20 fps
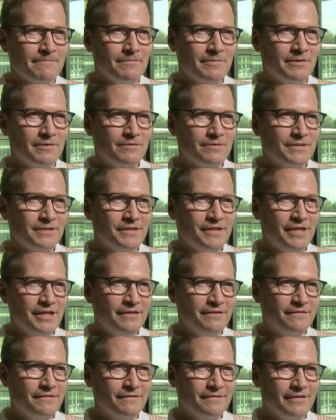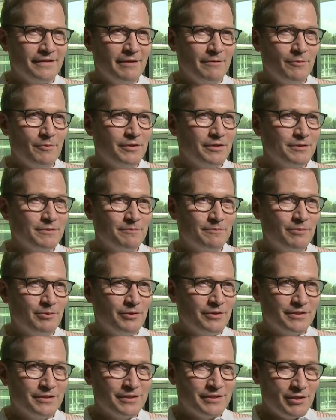because in the end everyone is
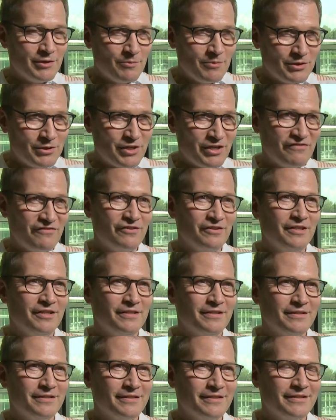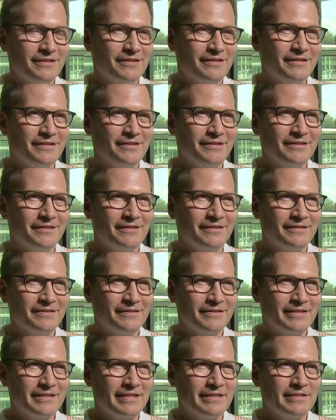putting so much effort in.
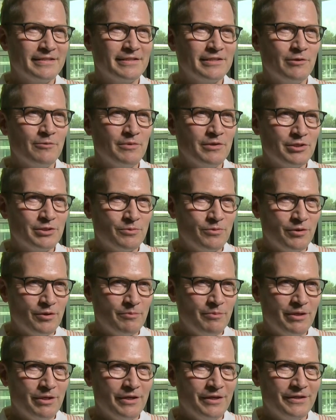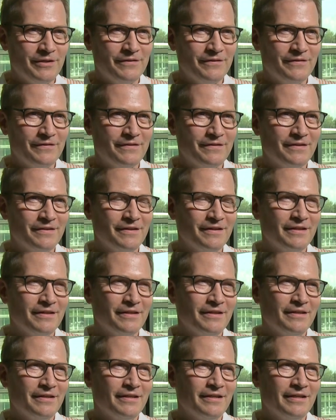There's so much work behind,
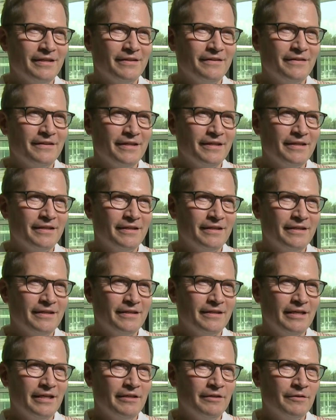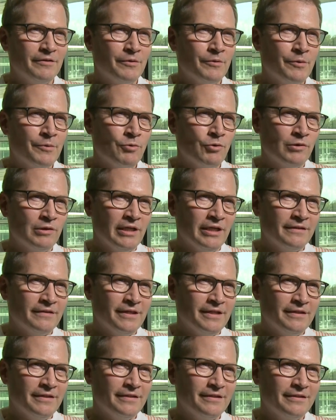and then getting a reward like
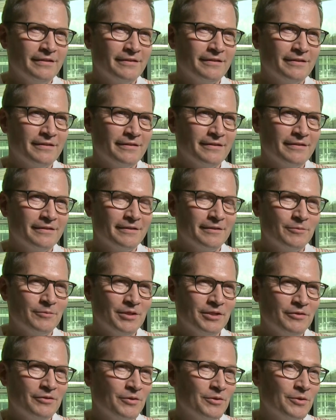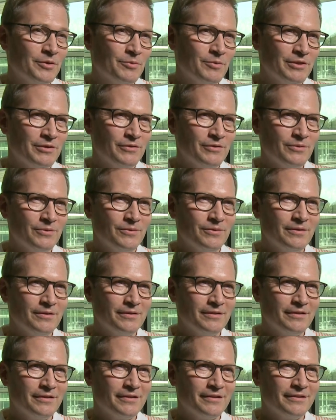that, a victory or a 1-2
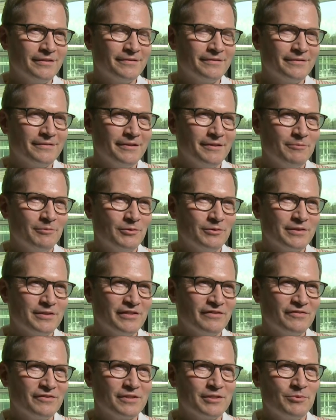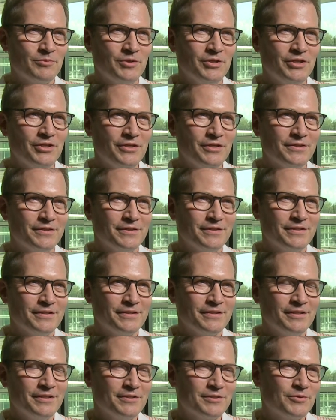in Monza after so many years
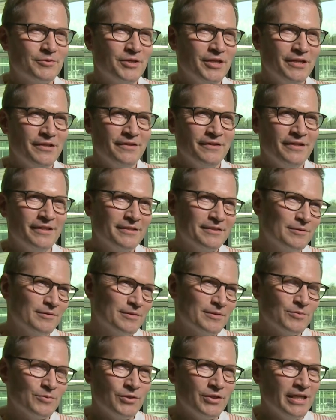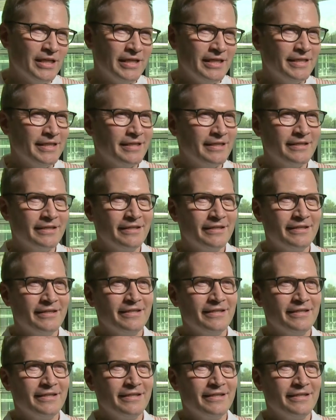is great, and that's also what I like,